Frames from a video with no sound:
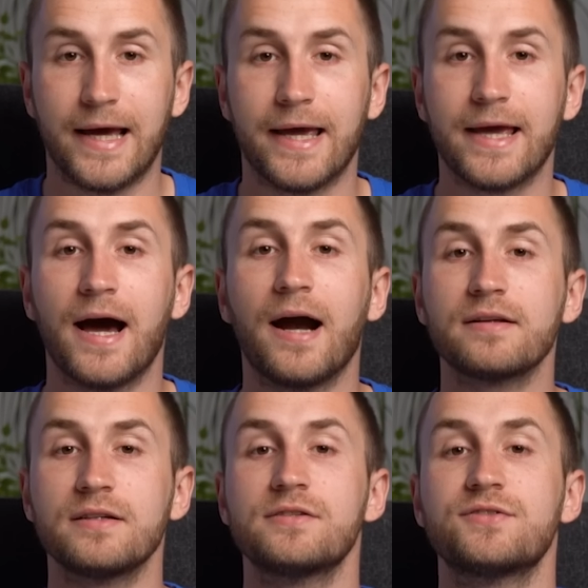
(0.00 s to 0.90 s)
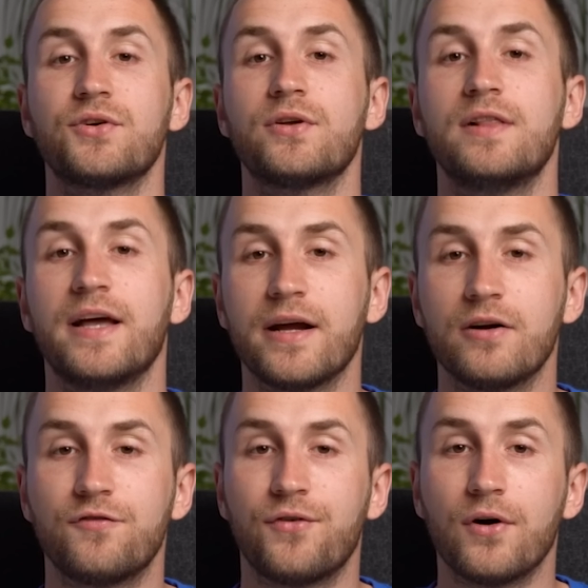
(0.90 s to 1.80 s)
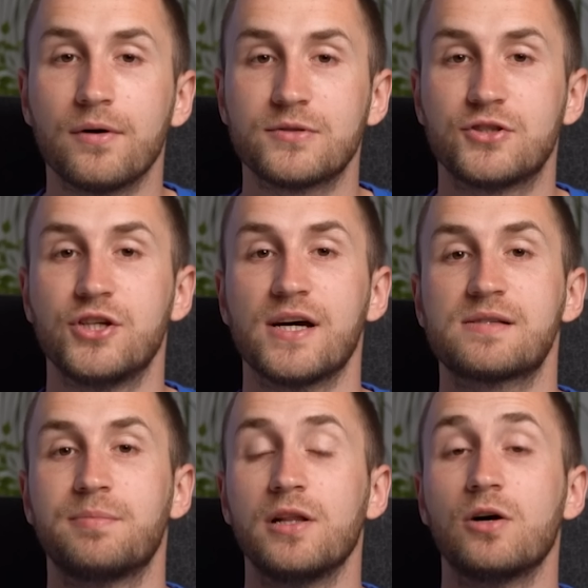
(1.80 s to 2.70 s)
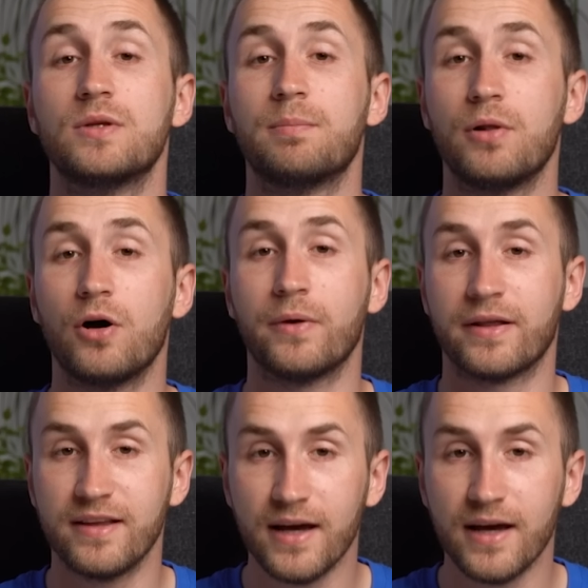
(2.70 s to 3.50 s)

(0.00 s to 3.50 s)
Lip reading: a harder soil layer forms just below the plowing